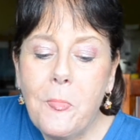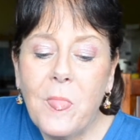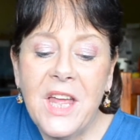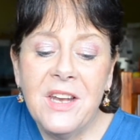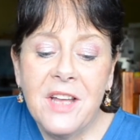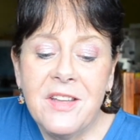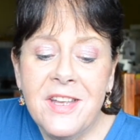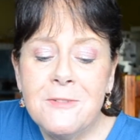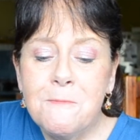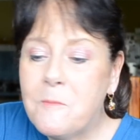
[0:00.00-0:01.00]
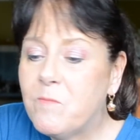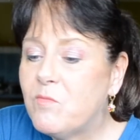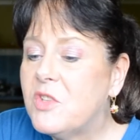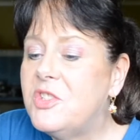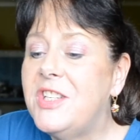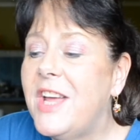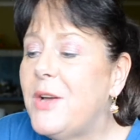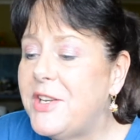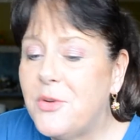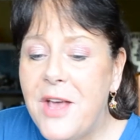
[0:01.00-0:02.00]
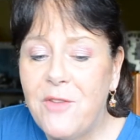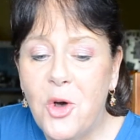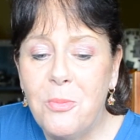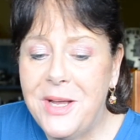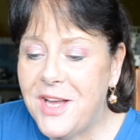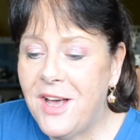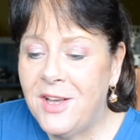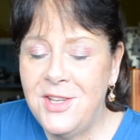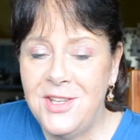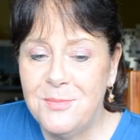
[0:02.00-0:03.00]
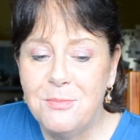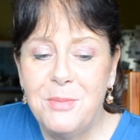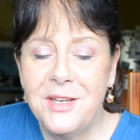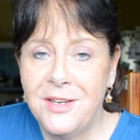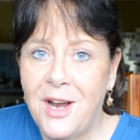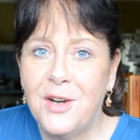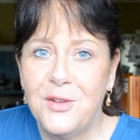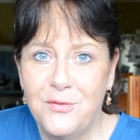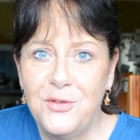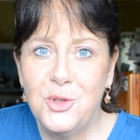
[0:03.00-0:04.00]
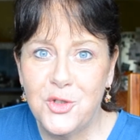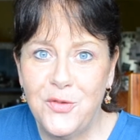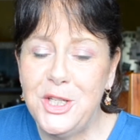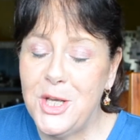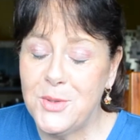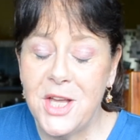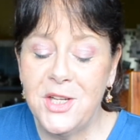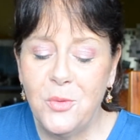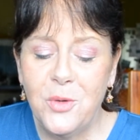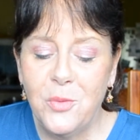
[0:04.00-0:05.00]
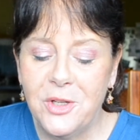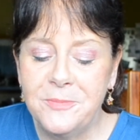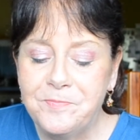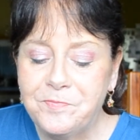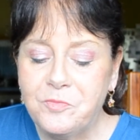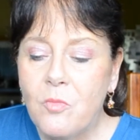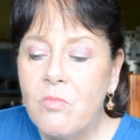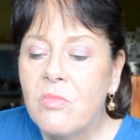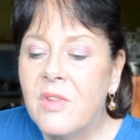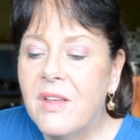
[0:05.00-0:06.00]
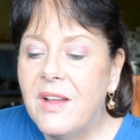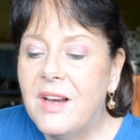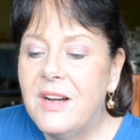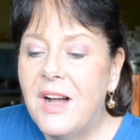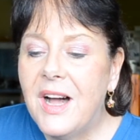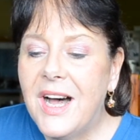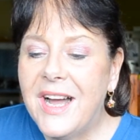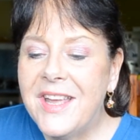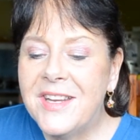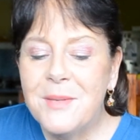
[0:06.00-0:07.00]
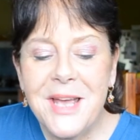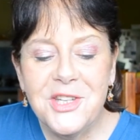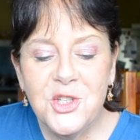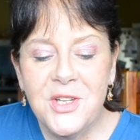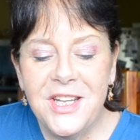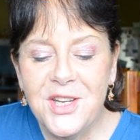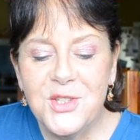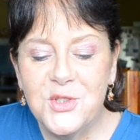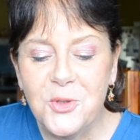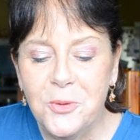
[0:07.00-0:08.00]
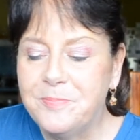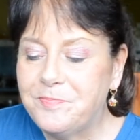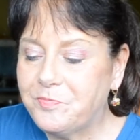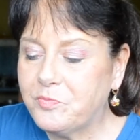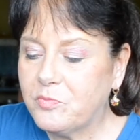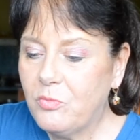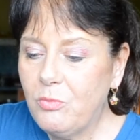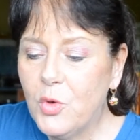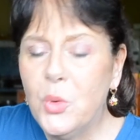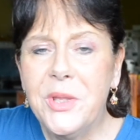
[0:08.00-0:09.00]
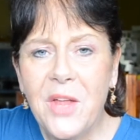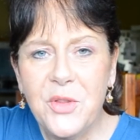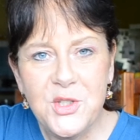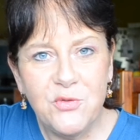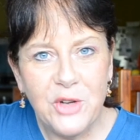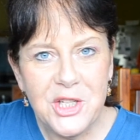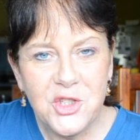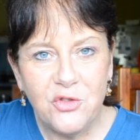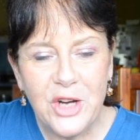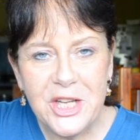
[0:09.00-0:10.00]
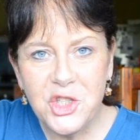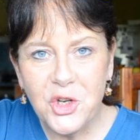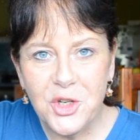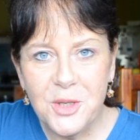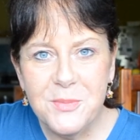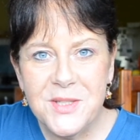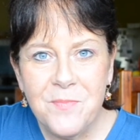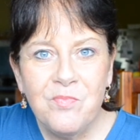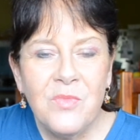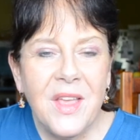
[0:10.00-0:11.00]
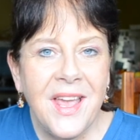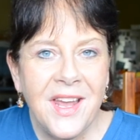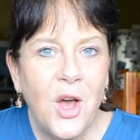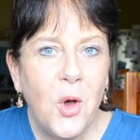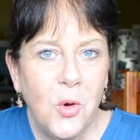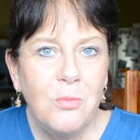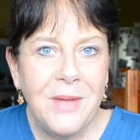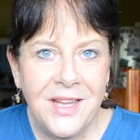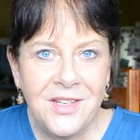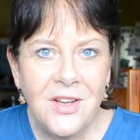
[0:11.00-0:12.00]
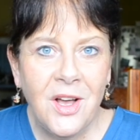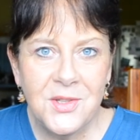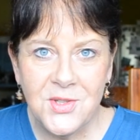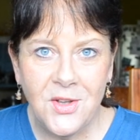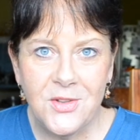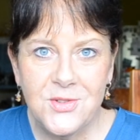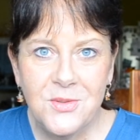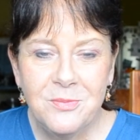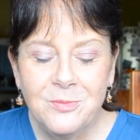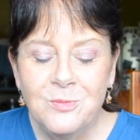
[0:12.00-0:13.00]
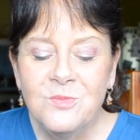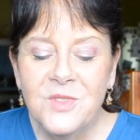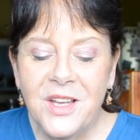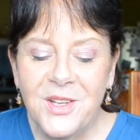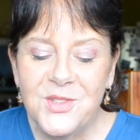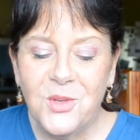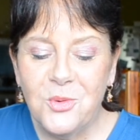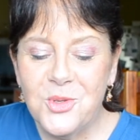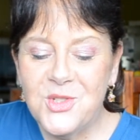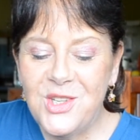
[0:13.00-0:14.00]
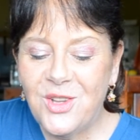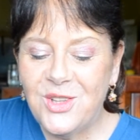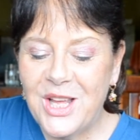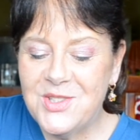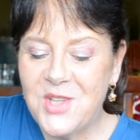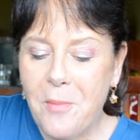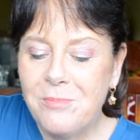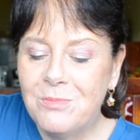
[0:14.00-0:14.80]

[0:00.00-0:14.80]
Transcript: And today I don't have a homemade ají, but in our future videos I know we will. I can't imagine eating soup without these fresh herbs and a homemade hot sauce. So we'll see that that's a